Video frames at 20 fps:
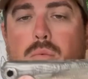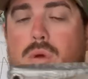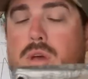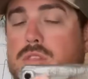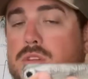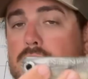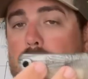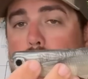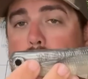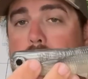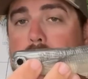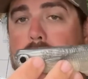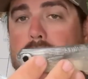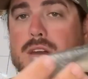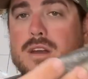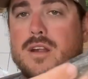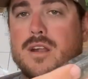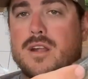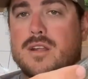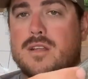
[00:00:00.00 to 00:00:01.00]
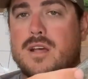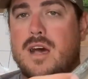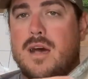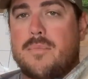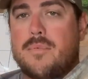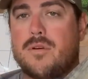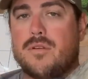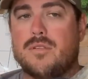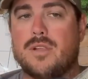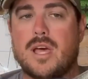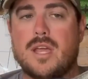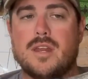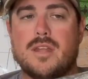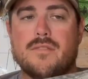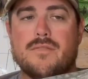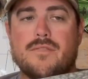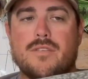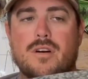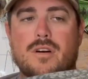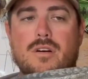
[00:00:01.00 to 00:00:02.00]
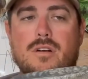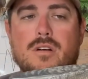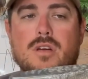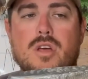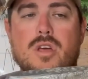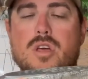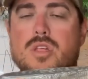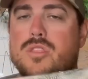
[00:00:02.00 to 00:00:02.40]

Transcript: whether you're waking it on top or letting it fall,